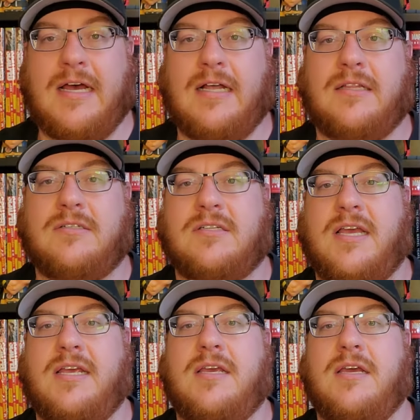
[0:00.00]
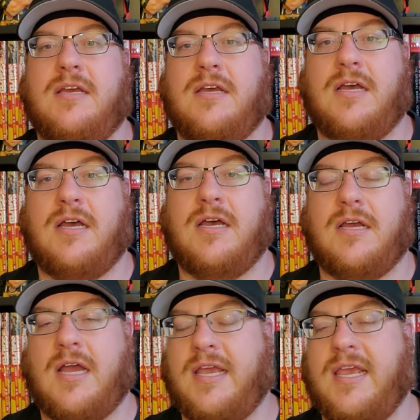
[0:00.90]
Looks like,
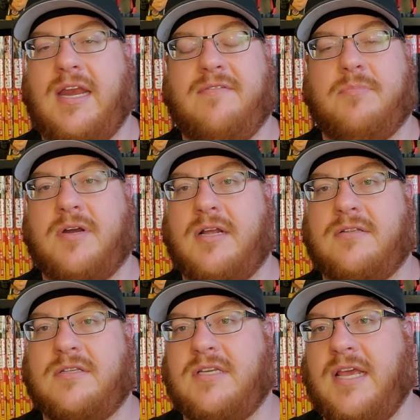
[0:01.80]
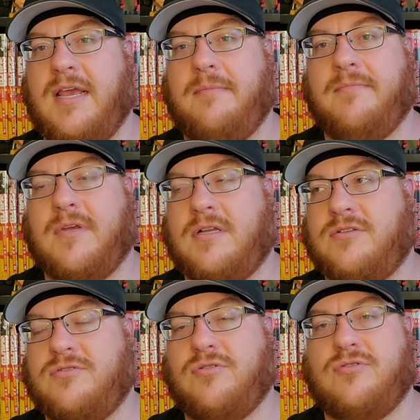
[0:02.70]
I can't even pronounce his name,
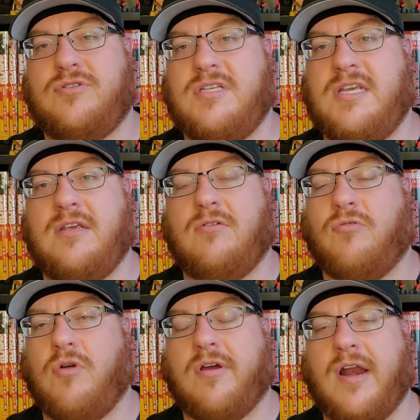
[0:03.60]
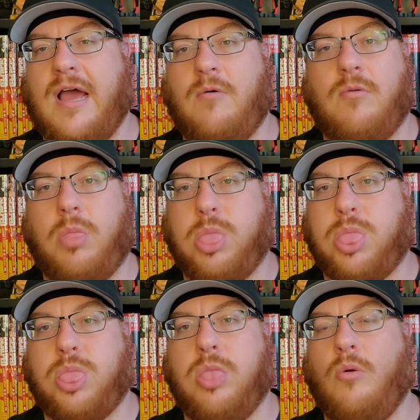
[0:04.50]
Zozi Grogow,
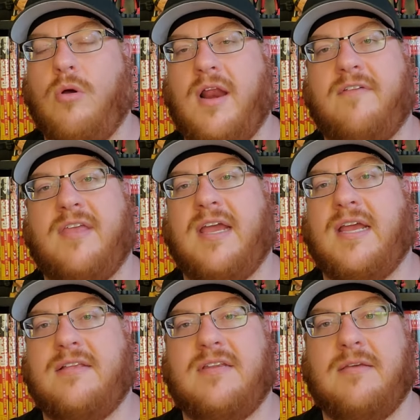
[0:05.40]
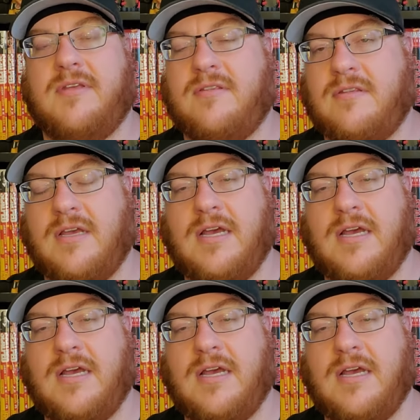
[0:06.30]
whatever that guy's name is.